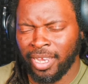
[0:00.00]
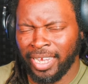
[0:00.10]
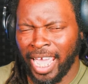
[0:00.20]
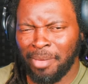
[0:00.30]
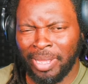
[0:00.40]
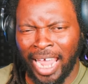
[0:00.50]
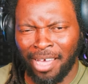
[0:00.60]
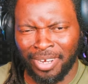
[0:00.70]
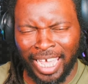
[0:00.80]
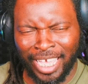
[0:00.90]
Naming
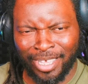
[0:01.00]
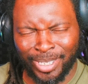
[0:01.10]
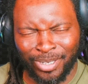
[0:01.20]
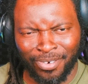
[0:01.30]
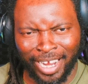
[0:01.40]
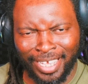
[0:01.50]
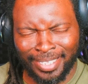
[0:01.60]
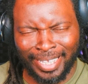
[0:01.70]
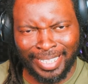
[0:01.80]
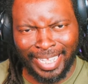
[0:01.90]
out Lakers
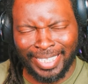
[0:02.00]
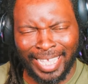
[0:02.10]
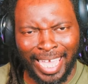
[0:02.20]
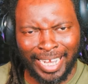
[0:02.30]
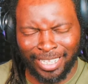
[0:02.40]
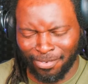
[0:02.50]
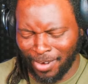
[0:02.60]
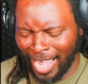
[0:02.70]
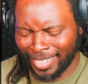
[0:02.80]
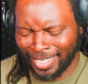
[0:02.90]
greats and then saying that the
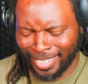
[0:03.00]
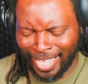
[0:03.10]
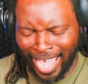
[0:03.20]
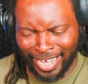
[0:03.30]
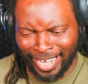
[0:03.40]
roster stack.